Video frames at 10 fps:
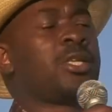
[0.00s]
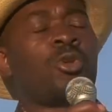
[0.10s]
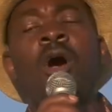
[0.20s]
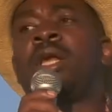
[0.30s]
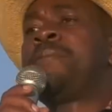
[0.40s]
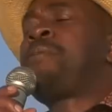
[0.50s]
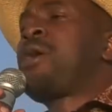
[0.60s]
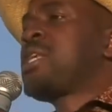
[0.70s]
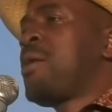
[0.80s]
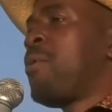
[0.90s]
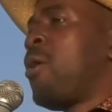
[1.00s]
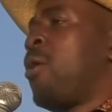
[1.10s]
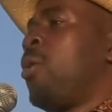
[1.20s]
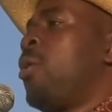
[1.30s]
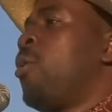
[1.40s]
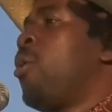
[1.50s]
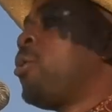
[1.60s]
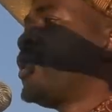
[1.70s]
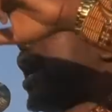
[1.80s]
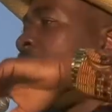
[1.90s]
It's only possible
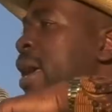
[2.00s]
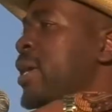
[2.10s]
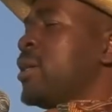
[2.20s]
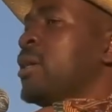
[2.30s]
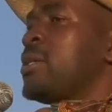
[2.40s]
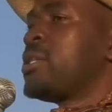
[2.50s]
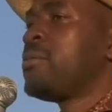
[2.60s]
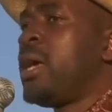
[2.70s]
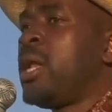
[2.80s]
ukuthi sibe